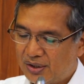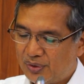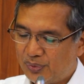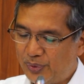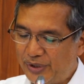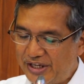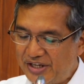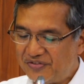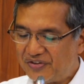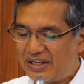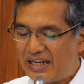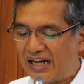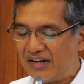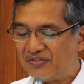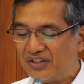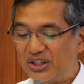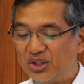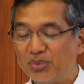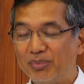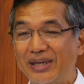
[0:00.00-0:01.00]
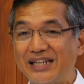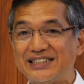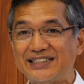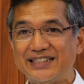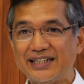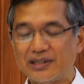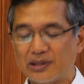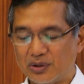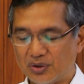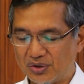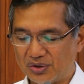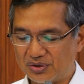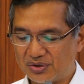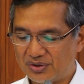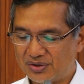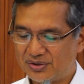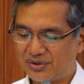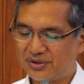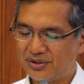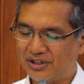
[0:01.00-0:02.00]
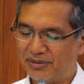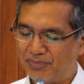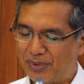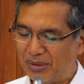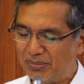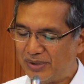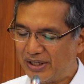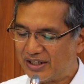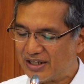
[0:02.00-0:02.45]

We even have a domestic law, Republic